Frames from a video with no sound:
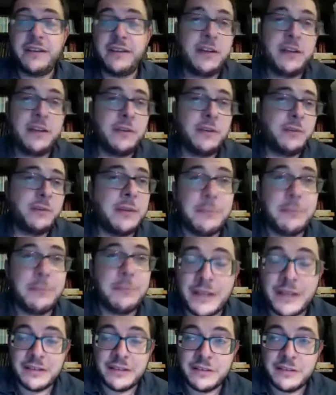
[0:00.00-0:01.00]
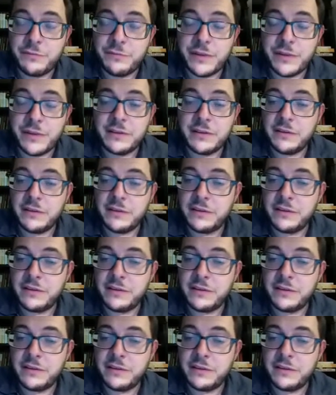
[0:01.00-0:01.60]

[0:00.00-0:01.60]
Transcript: It could be a mix factors.